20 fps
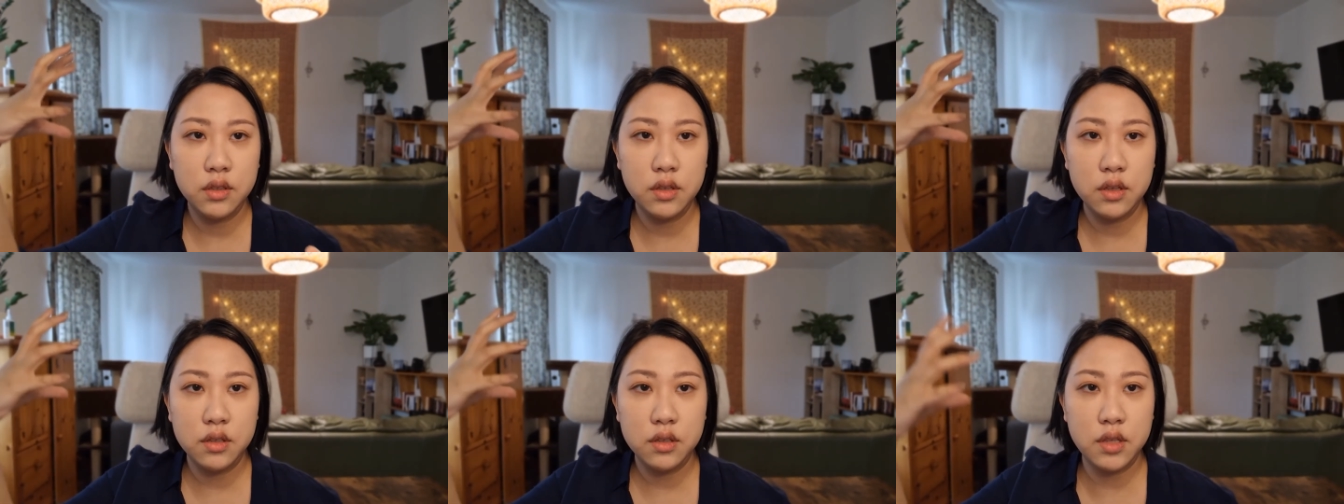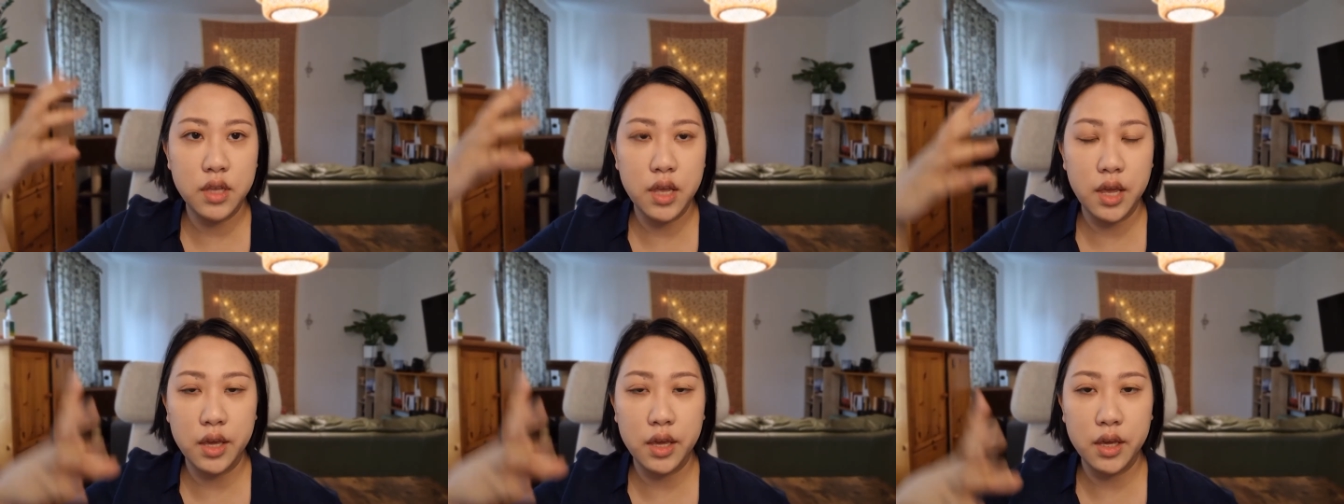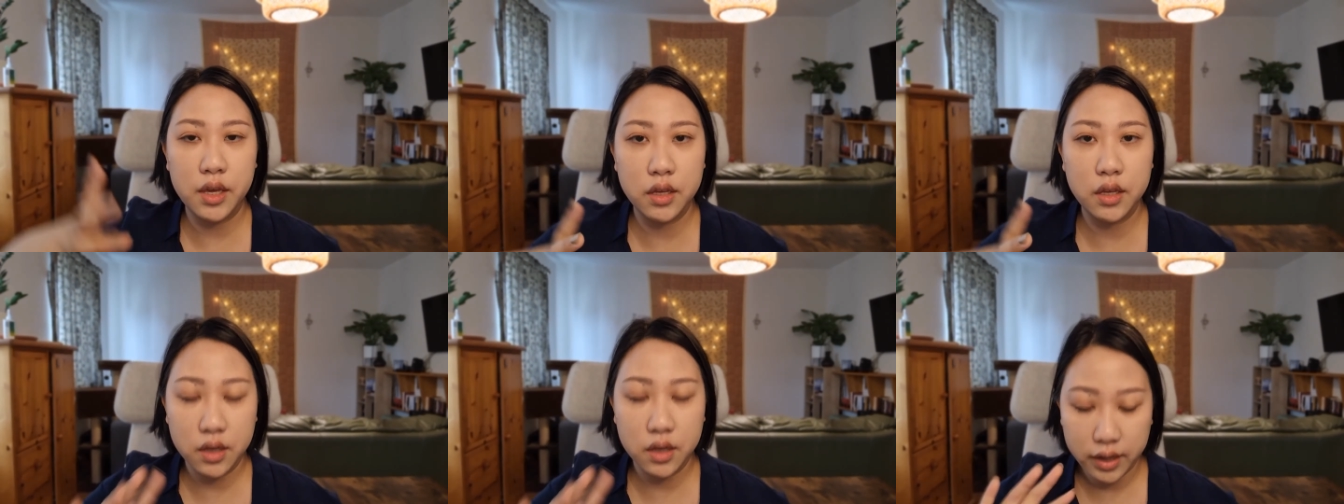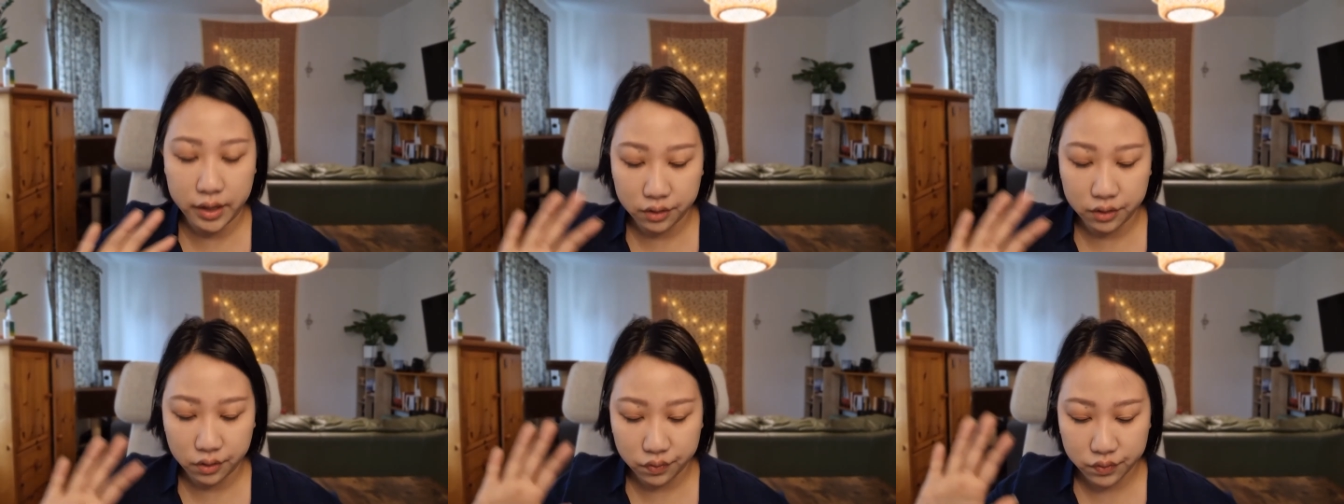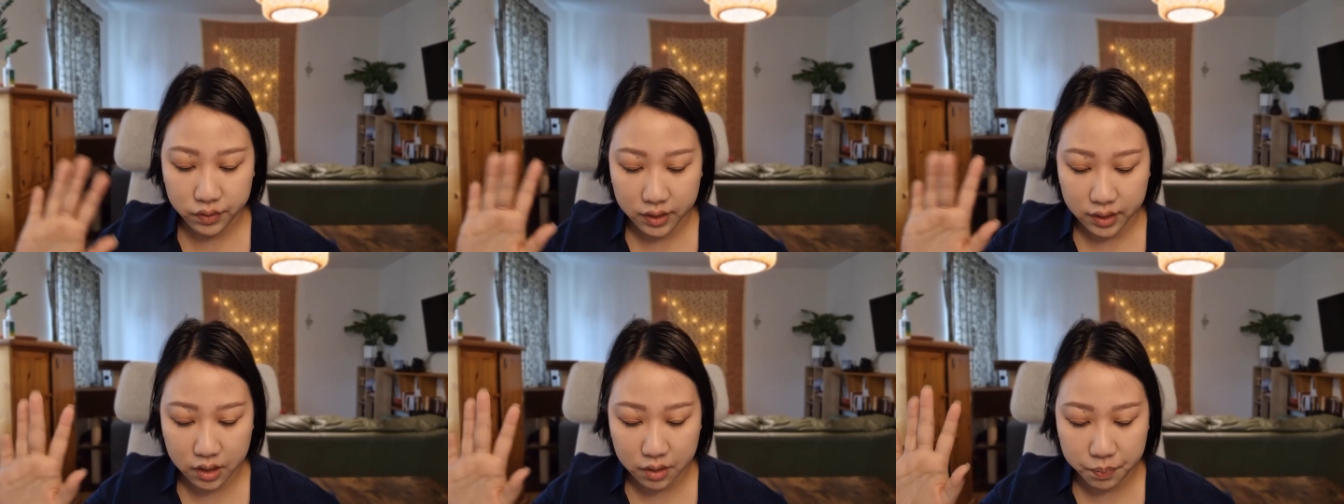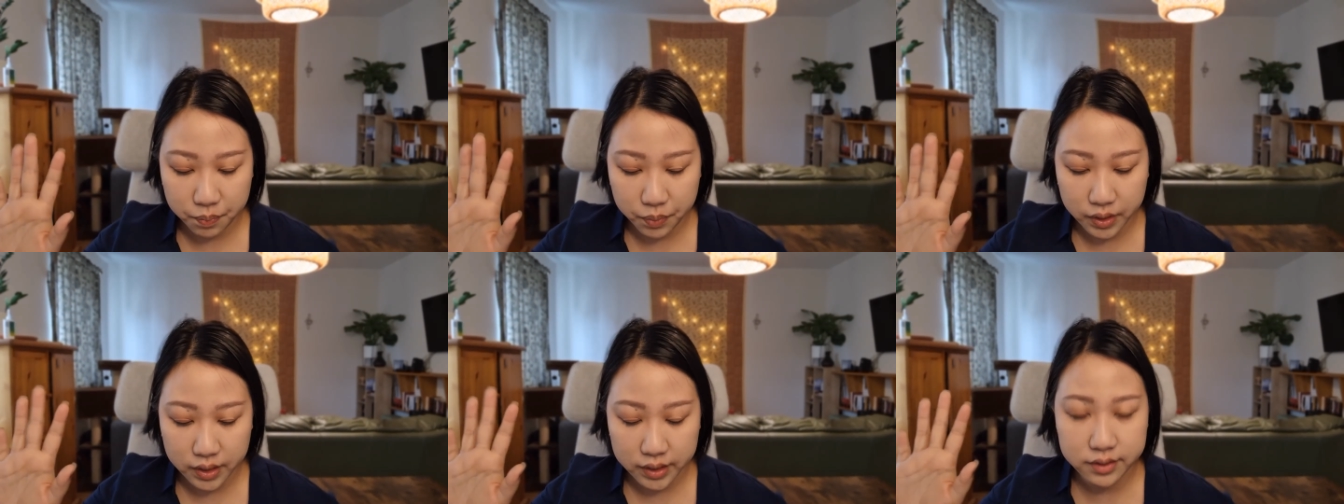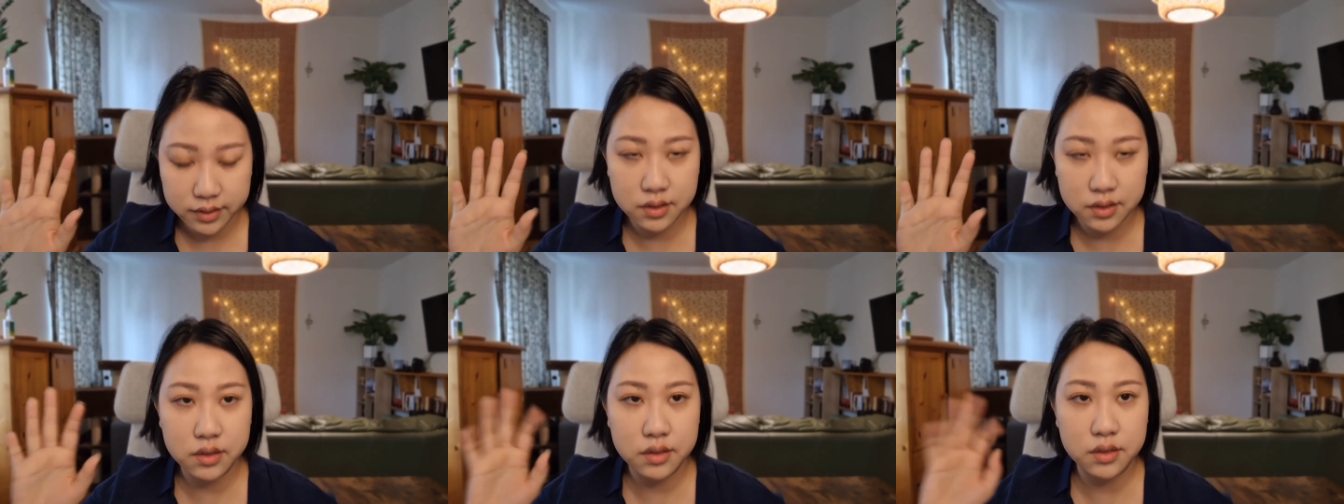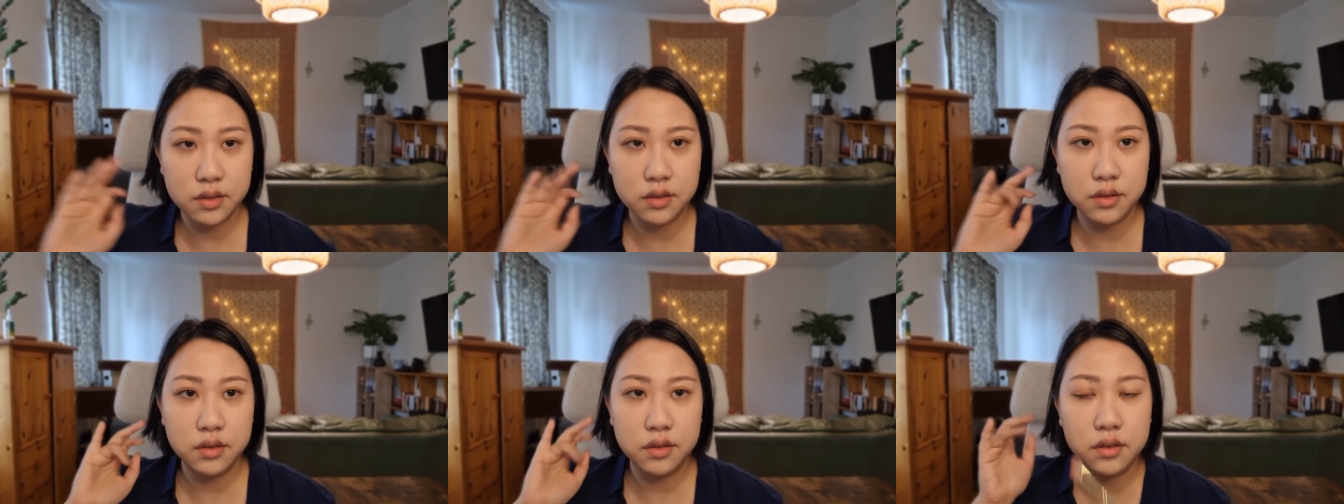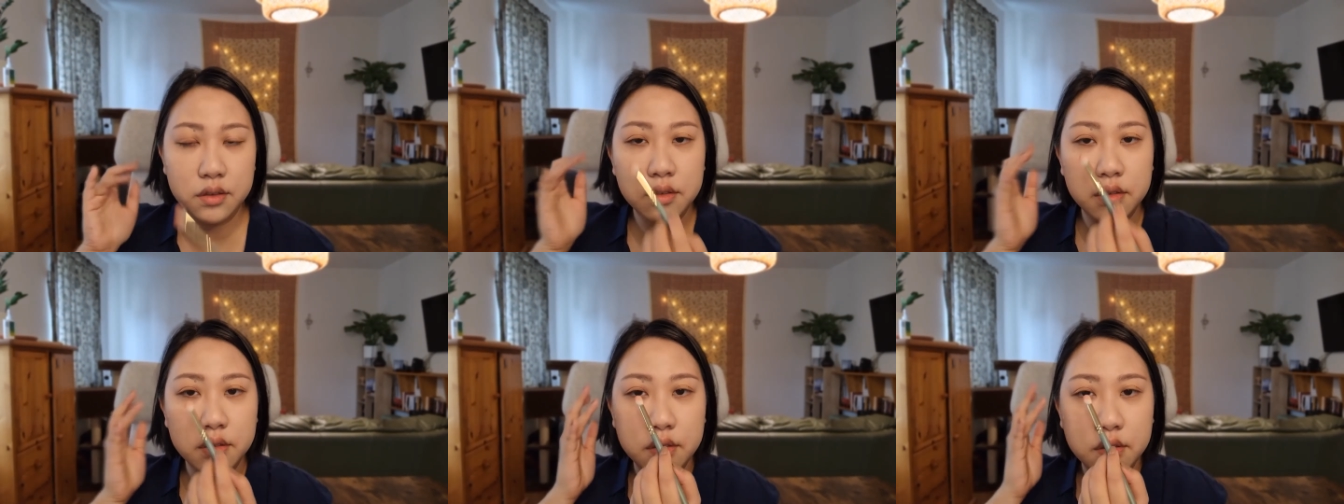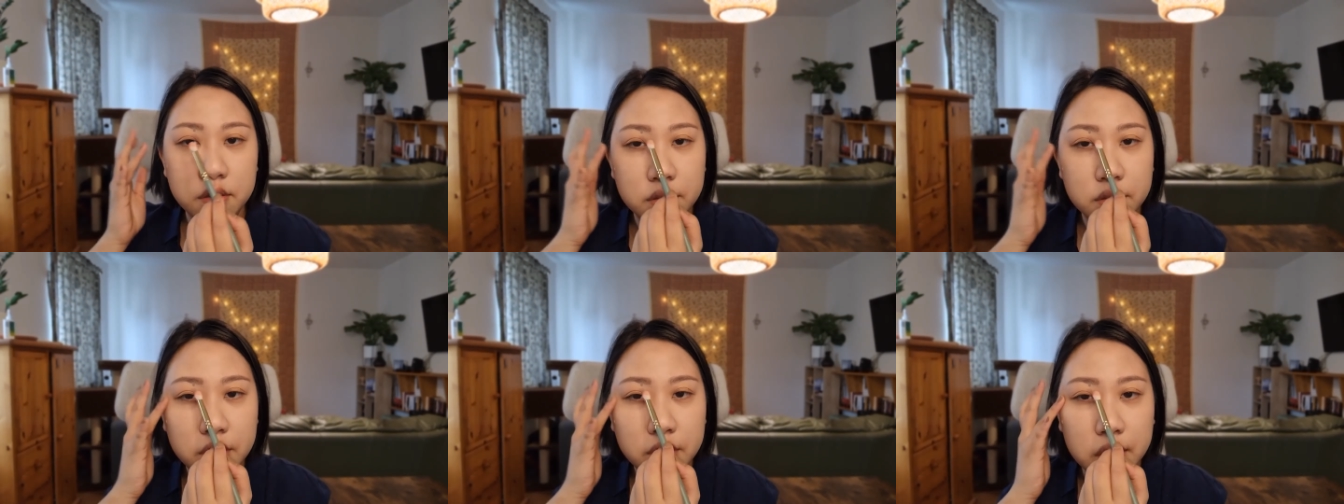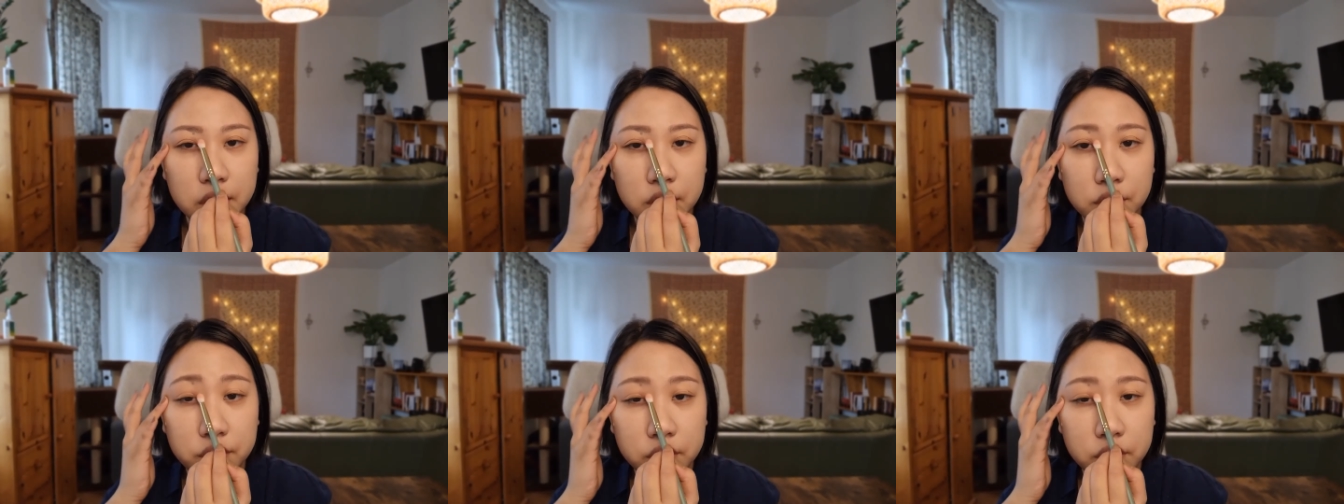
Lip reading: They kind of keep it kind of